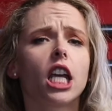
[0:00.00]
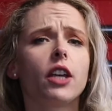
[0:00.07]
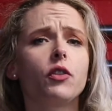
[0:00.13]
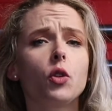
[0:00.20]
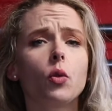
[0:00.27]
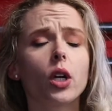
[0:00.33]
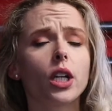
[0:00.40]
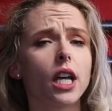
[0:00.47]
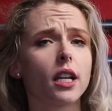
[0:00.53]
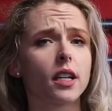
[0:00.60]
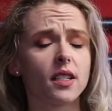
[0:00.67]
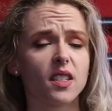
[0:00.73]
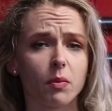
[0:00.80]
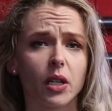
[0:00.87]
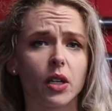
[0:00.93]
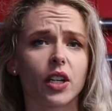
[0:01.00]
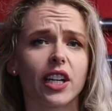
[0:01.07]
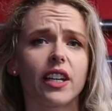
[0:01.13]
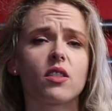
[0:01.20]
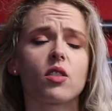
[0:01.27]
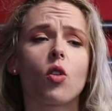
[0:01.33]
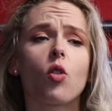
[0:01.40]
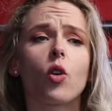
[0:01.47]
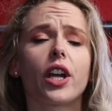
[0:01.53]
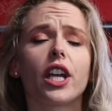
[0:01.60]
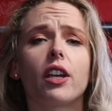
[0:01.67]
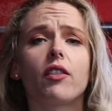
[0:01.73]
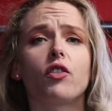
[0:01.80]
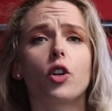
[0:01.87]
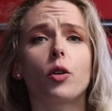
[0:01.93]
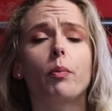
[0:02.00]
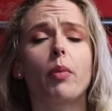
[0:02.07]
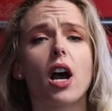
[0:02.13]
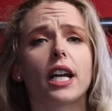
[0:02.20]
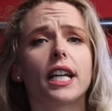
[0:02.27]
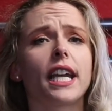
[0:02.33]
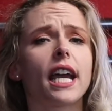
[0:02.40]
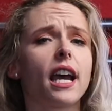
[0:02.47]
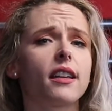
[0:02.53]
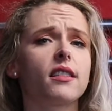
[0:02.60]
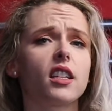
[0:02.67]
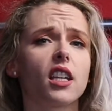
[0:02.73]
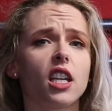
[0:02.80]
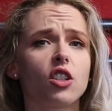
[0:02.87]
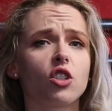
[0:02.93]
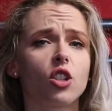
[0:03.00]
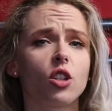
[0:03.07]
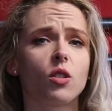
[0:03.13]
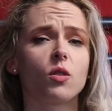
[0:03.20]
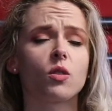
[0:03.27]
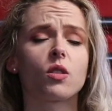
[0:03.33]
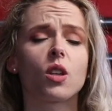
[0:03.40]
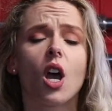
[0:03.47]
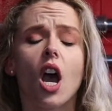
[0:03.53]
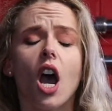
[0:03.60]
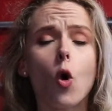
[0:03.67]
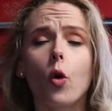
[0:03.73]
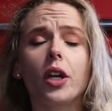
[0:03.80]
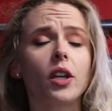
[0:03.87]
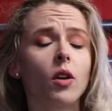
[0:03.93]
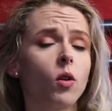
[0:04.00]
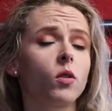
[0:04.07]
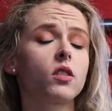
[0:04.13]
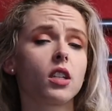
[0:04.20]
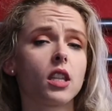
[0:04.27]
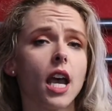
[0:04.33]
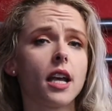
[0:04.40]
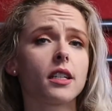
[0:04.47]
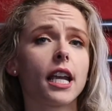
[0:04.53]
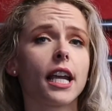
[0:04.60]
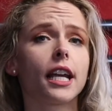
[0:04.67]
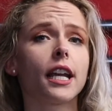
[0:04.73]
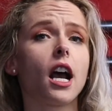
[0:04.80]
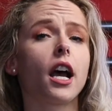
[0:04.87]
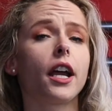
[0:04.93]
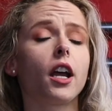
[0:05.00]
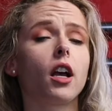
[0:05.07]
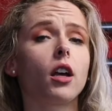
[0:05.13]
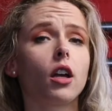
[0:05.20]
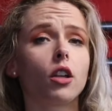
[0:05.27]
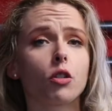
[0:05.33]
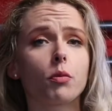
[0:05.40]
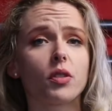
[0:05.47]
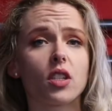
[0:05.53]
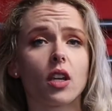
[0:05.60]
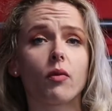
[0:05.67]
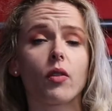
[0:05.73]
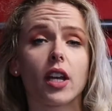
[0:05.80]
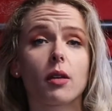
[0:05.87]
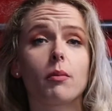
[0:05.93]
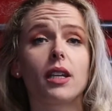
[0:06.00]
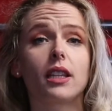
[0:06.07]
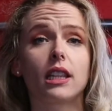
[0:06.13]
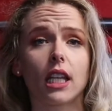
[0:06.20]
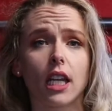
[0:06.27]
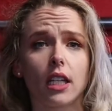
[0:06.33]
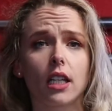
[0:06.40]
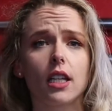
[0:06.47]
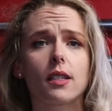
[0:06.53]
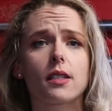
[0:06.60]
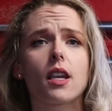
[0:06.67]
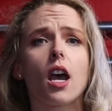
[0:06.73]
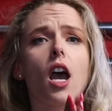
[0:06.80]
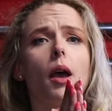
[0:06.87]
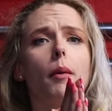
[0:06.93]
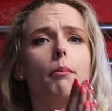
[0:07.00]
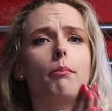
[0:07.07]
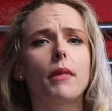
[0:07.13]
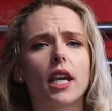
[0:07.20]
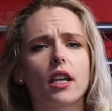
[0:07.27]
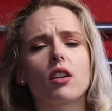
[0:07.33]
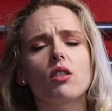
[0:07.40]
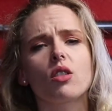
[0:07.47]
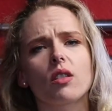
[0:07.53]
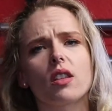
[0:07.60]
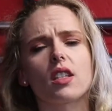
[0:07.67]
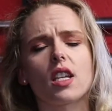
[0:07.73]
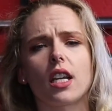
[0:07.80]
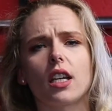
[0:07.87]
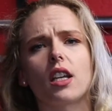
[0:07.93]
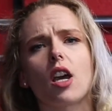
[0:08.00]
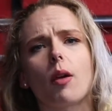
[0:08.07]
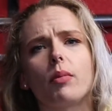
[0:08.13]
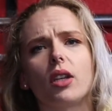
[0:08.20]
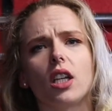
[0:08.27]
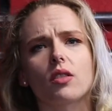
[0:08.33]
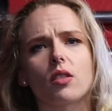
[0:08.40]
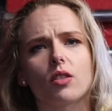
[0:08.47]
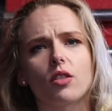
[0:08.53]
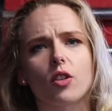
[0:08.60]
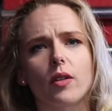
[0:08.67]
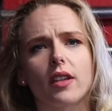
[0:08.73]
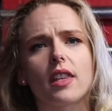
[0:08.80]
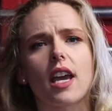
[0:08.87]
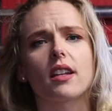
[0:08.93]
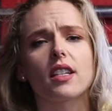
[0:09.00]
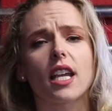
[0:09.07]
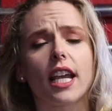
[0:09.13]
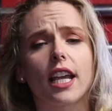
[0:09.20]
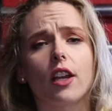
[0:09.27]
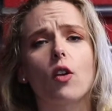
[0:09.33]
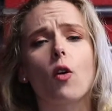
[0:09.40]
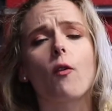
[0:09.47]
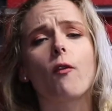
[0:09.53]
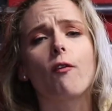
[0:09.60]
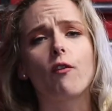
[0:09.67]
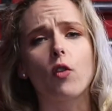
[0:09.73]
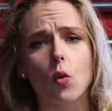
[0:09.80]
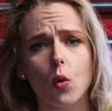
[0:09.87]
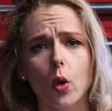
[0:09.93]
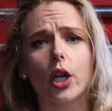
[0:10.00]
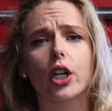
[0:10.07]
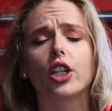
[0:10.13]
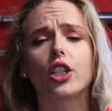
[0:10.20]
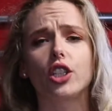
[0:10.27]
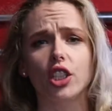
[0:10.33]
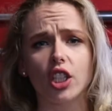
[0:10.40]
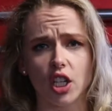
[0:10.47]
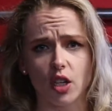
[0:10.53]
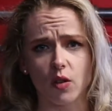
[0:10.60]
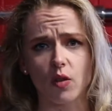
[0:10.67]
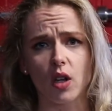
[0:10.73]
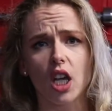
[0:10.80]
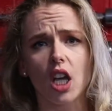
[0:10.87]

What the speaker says: If you are not experienced, or if your body has issues holding on to that tan, I 100% recommend ladies making sure the tanning companies are doing that tan for you.